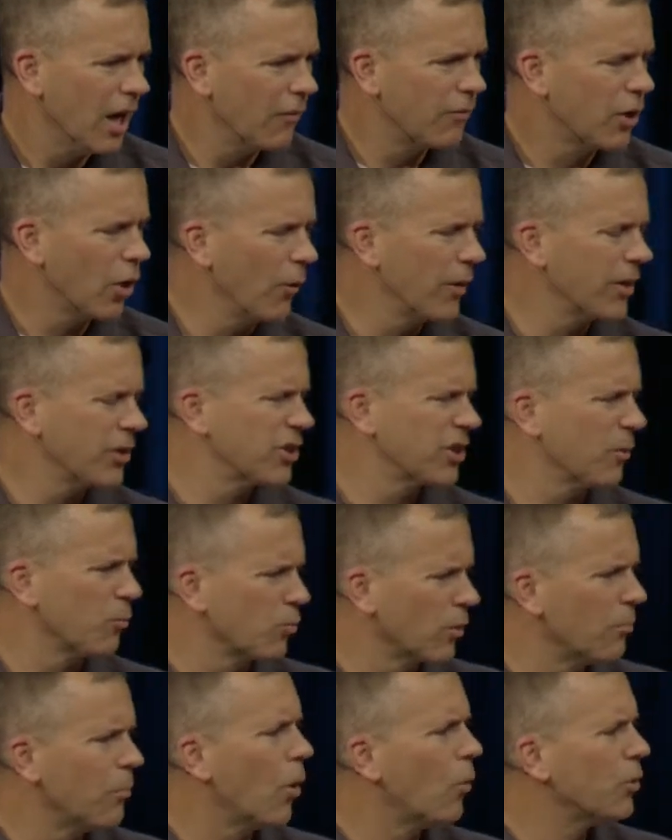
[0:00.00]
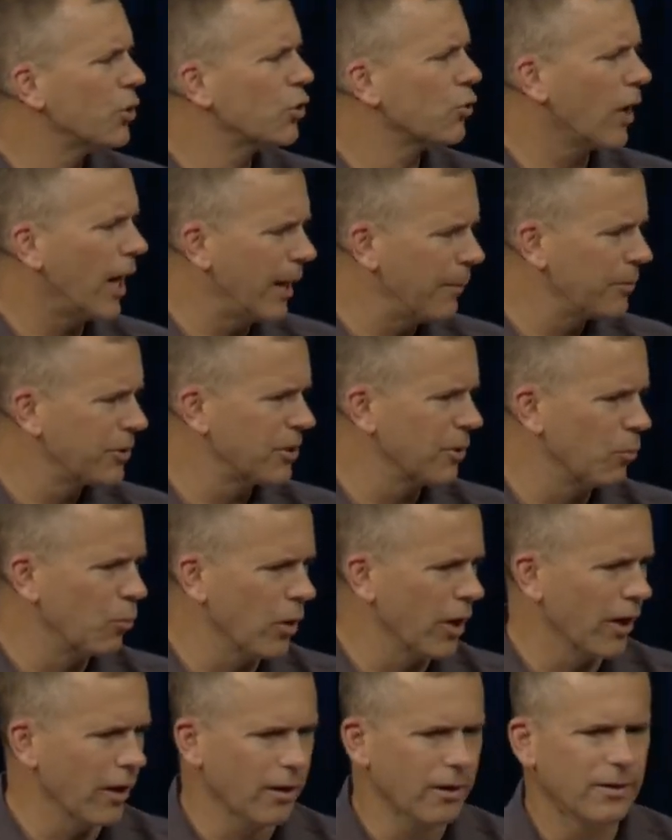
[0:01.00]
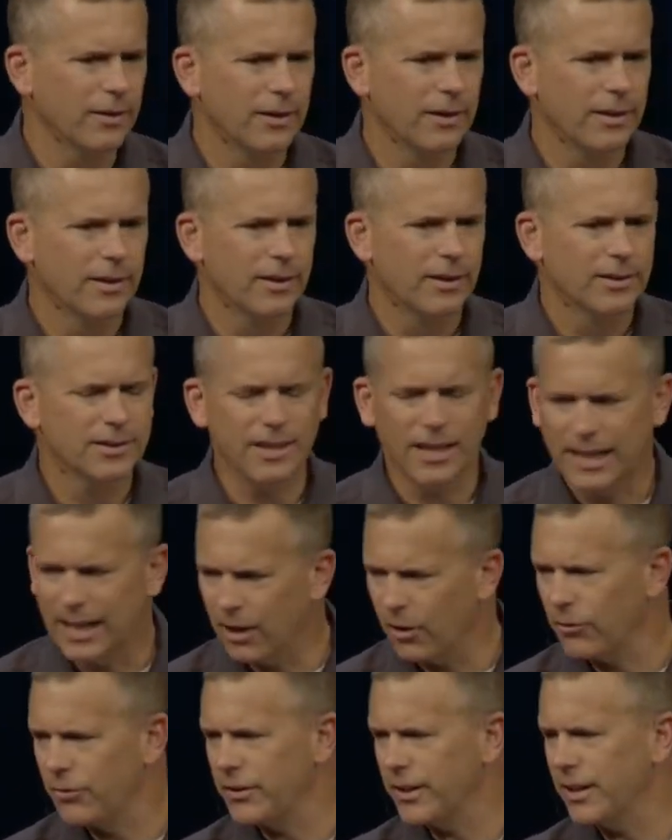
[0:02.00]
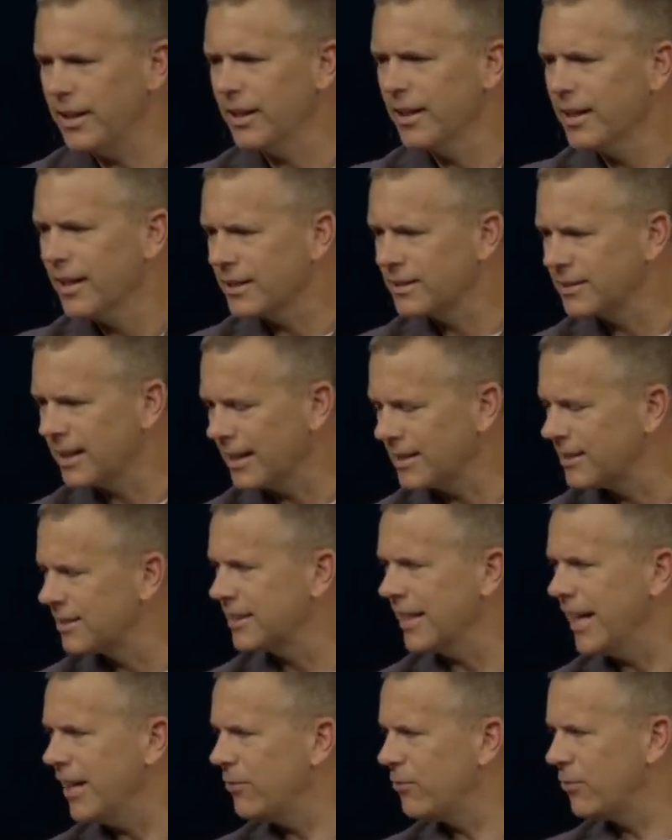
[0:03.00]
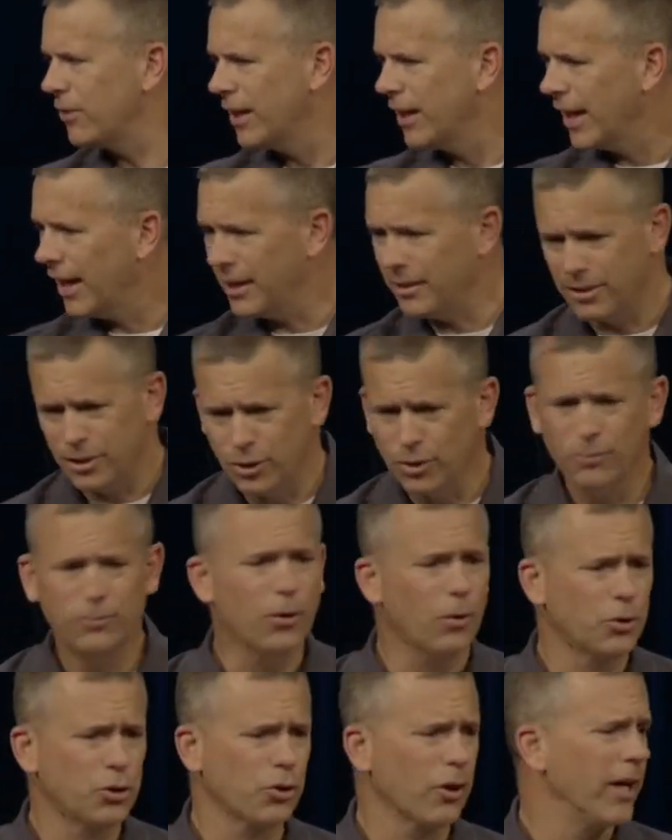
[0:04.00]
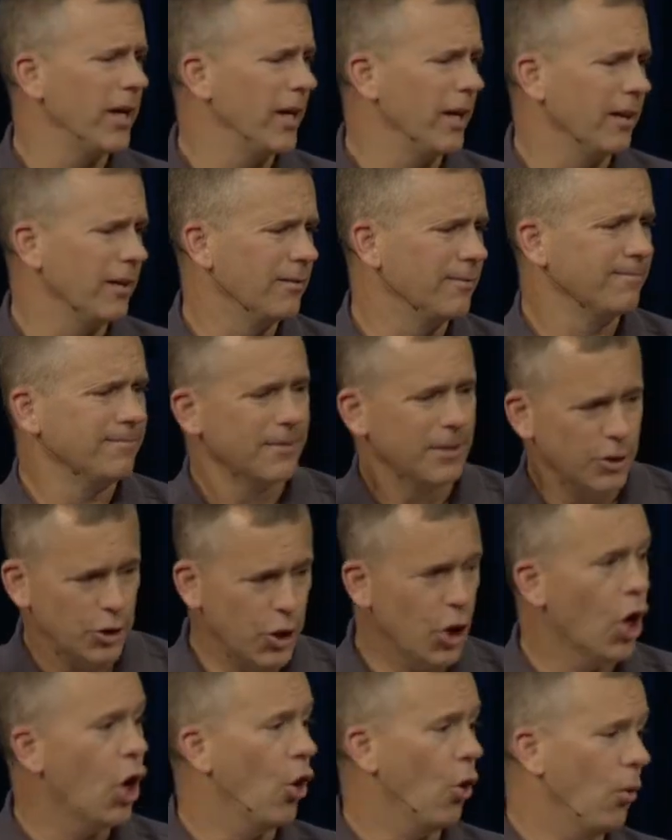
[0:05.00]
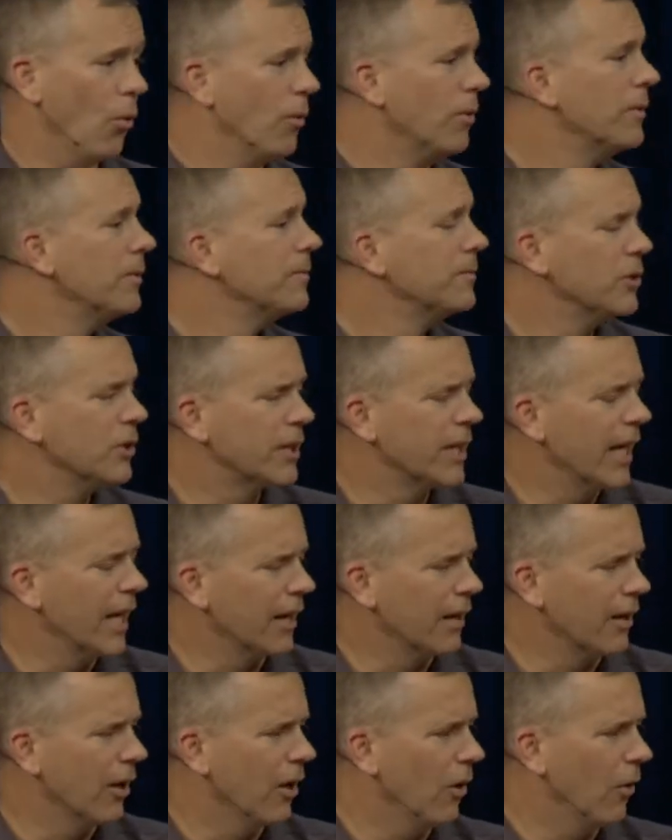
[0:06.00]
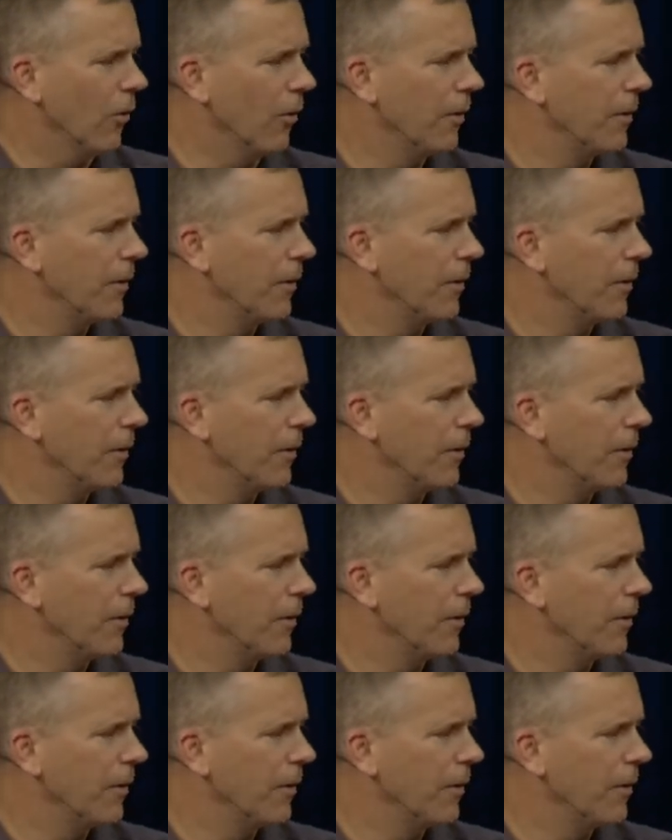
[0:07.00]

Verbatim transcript: of going to some remote tribe somewhere? It's not healthy, it's not safe, and you have no training. No, you can't go.